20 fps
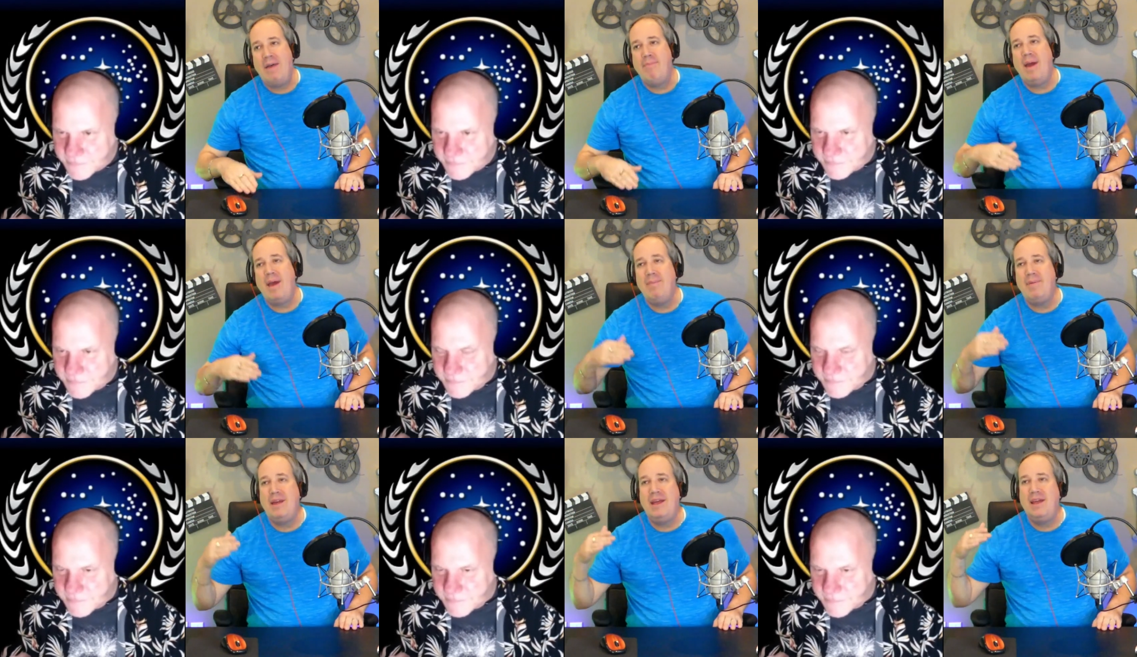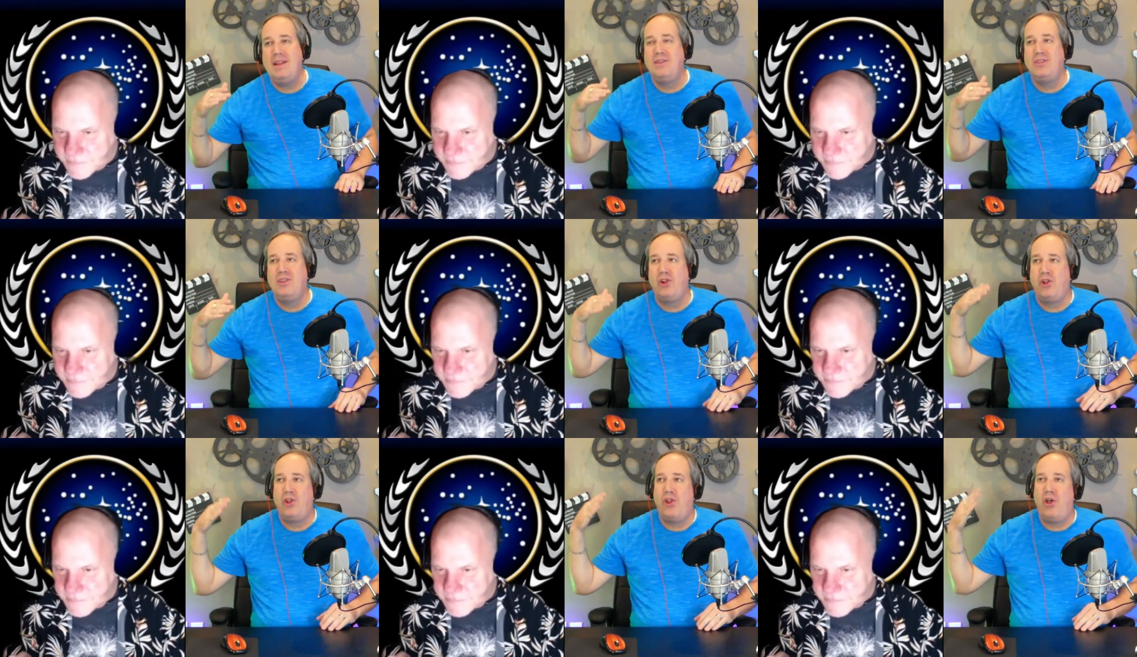Speaker 1: maybe
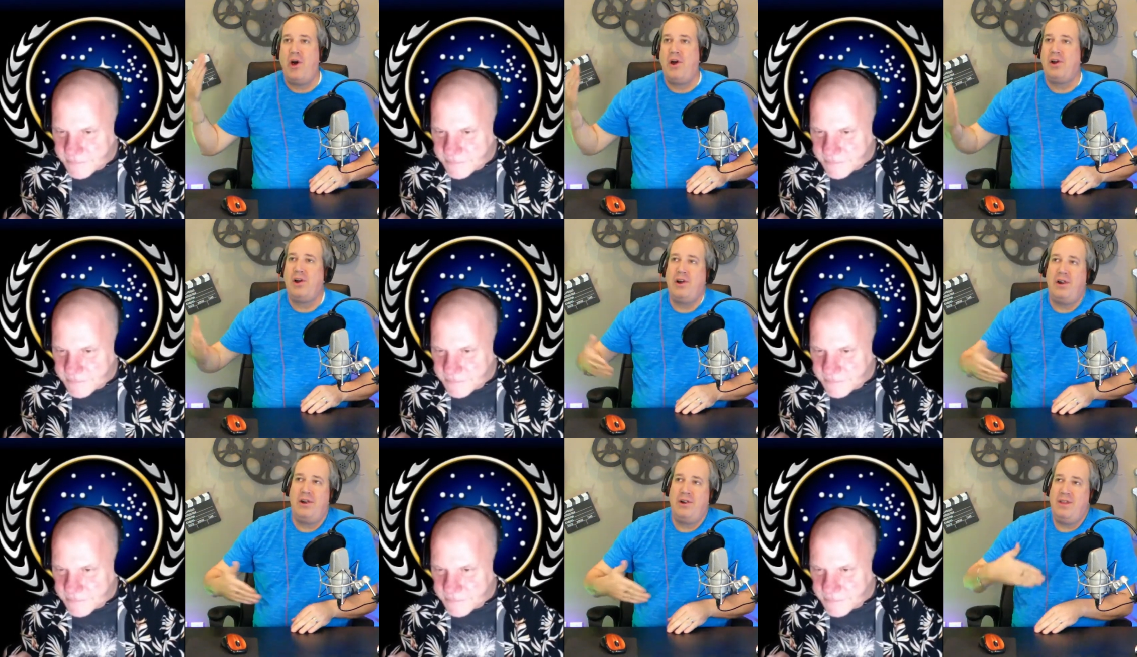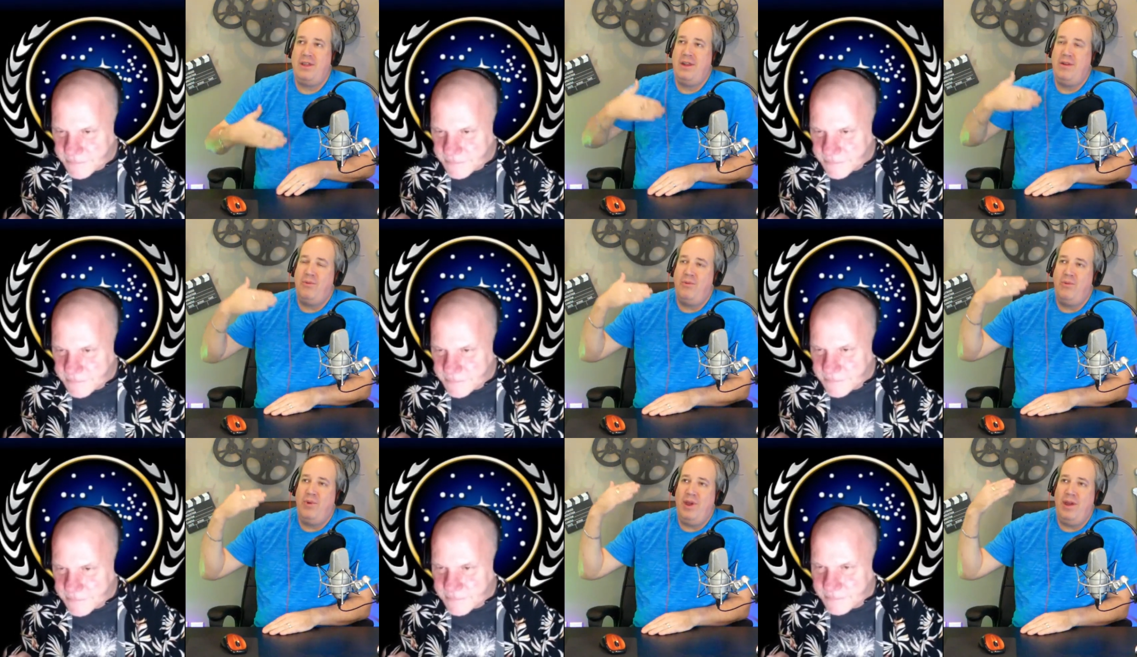the longer
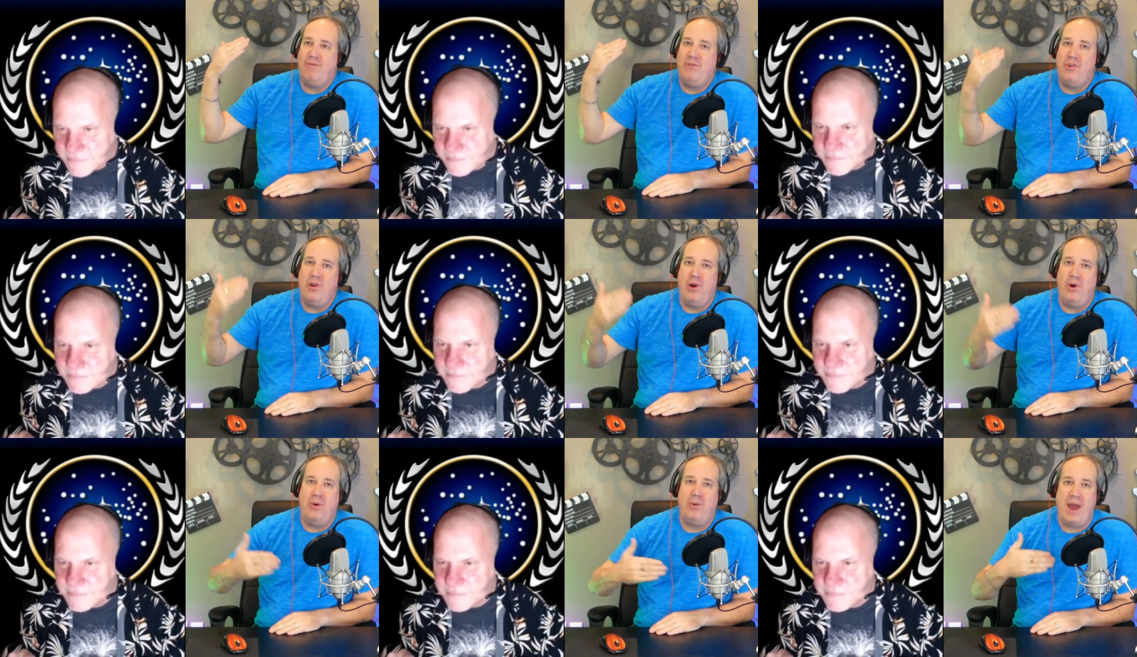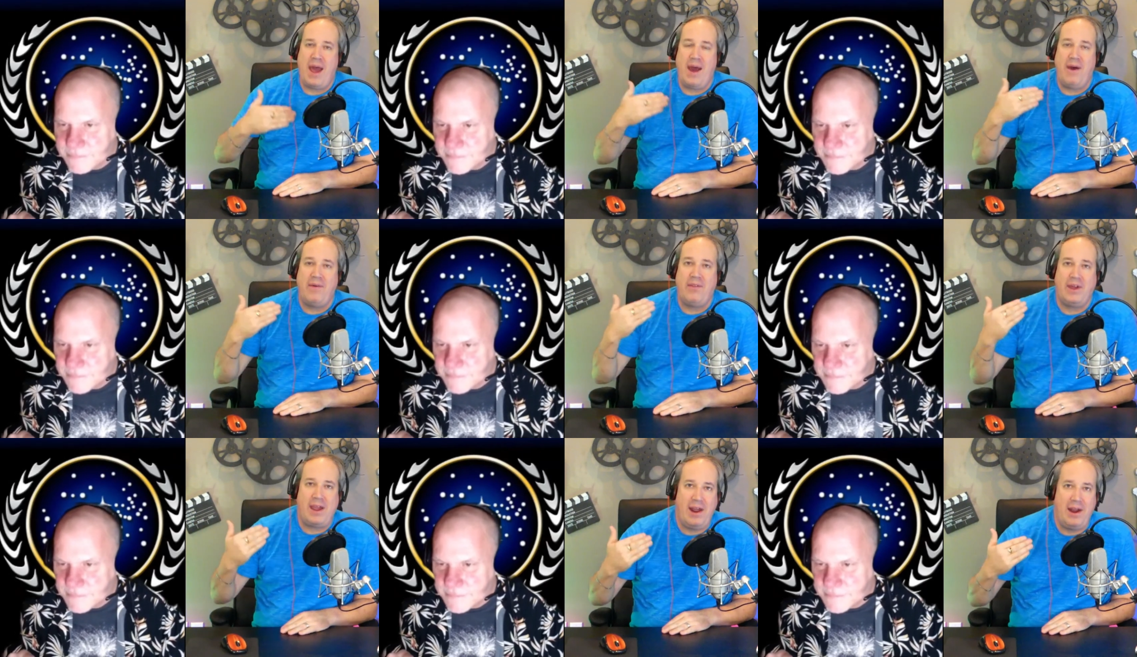that we have known how
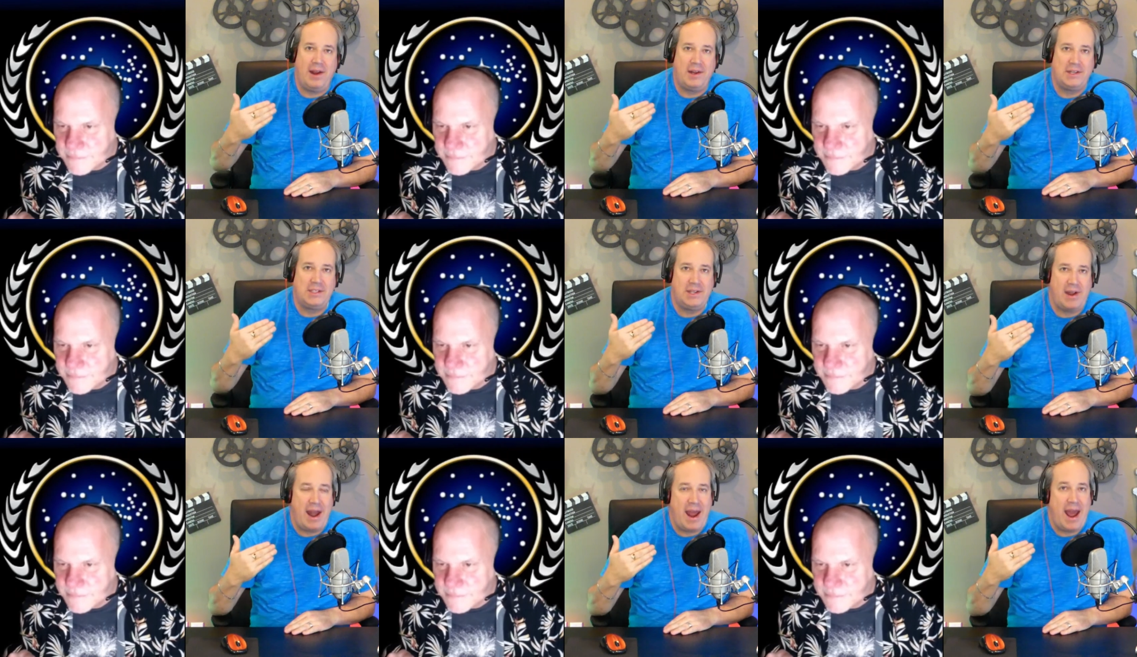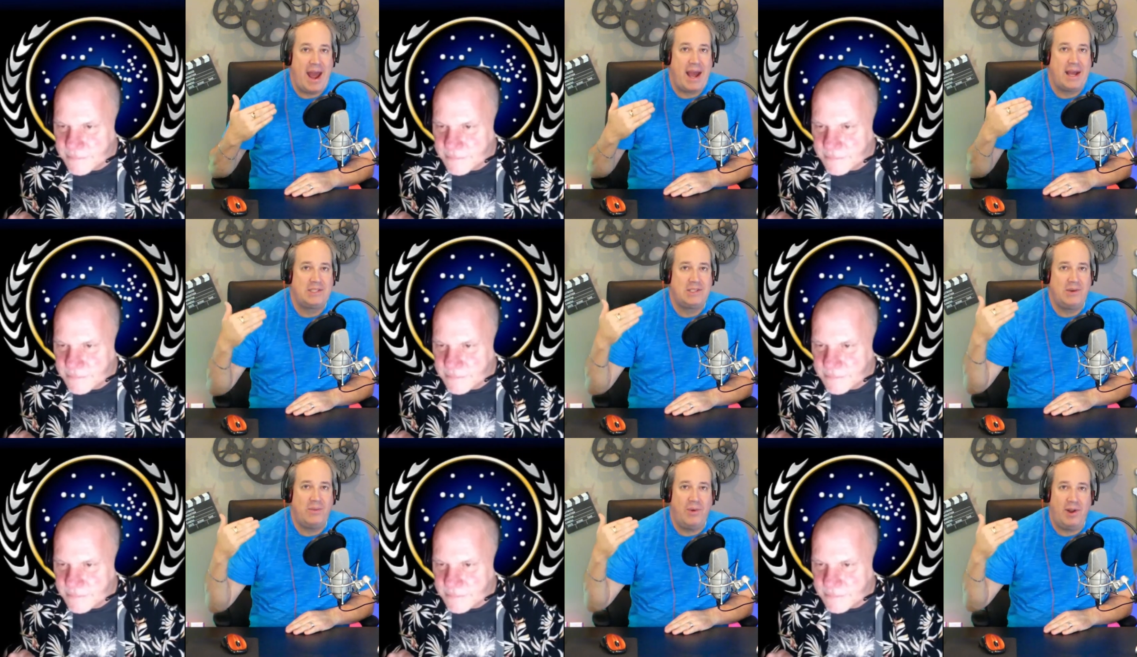the character
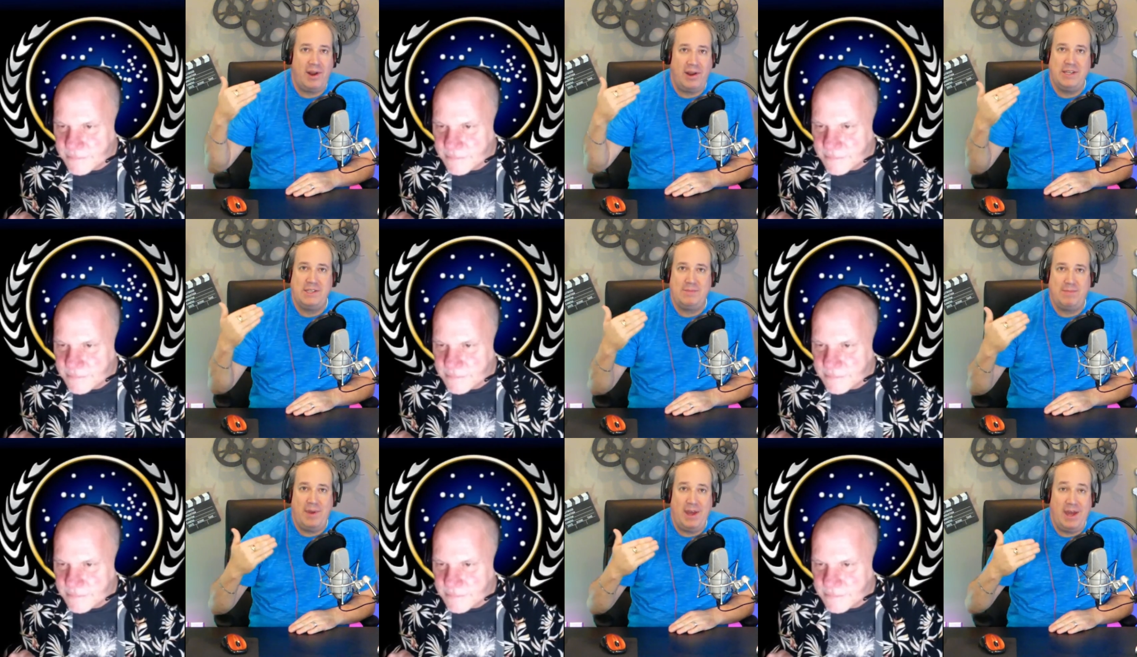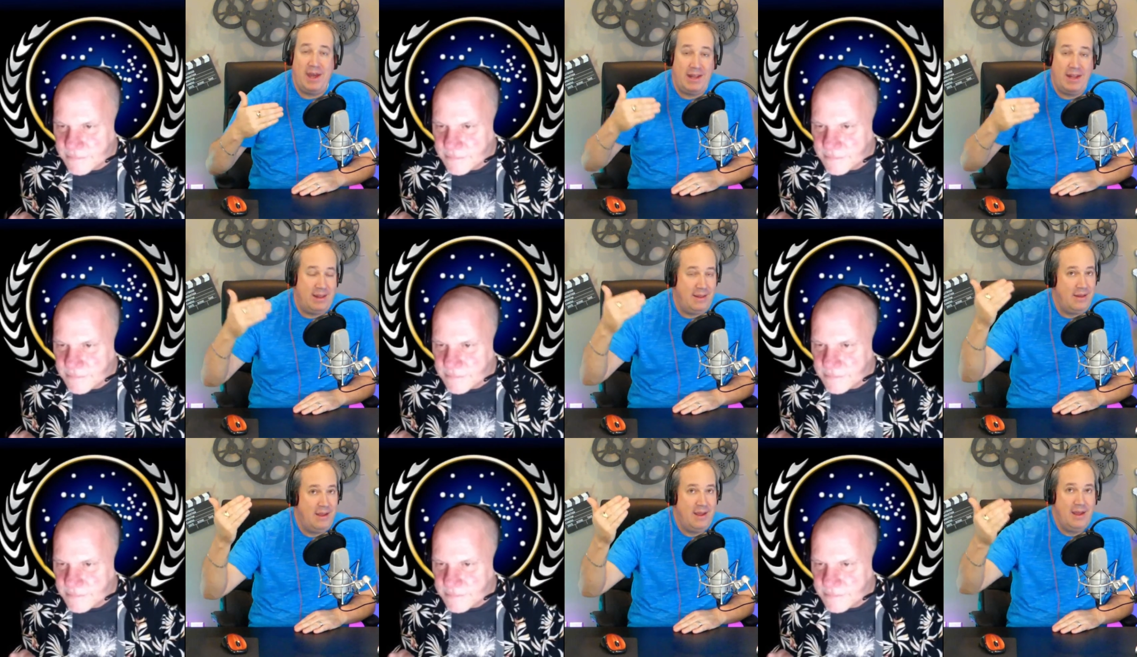acts and where he's
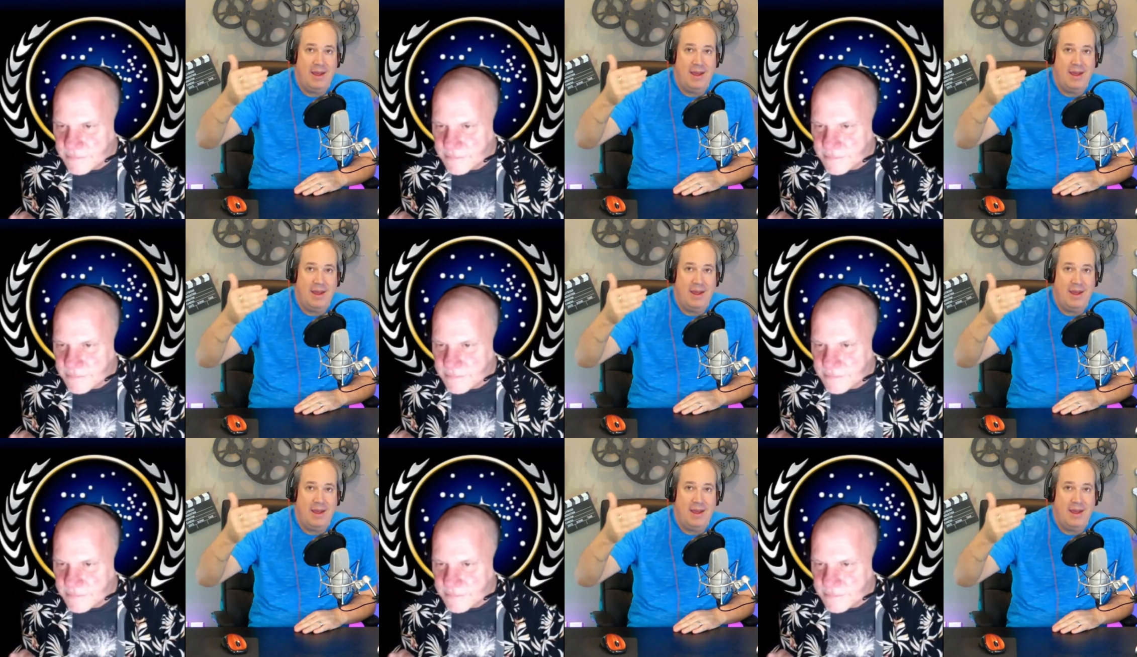been